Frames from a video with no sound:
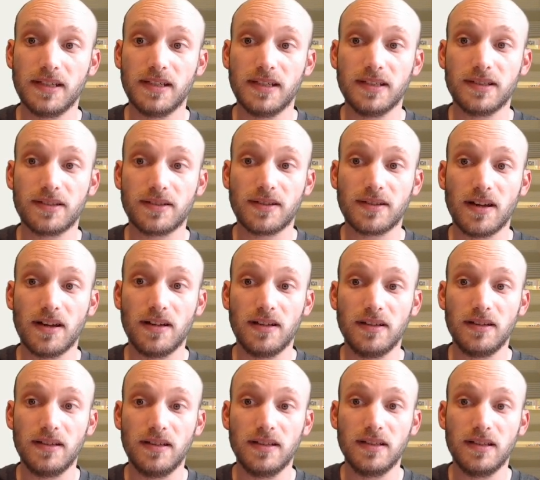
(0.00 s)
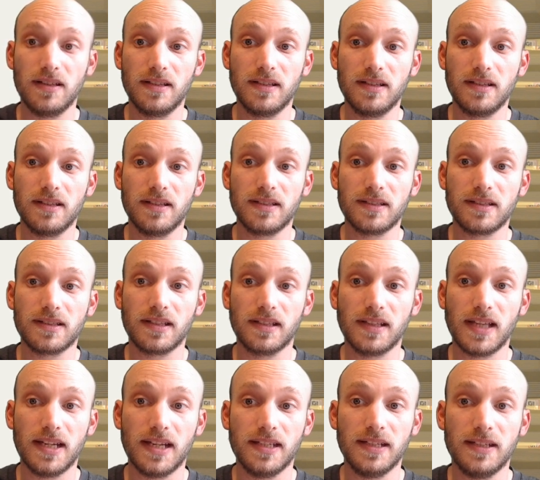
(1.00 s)
install
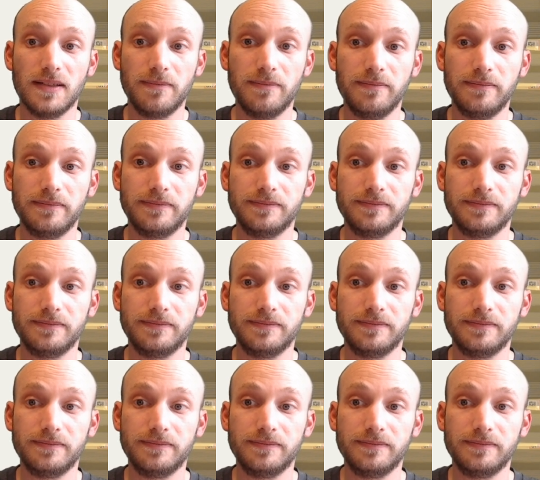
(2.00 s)
Selenium.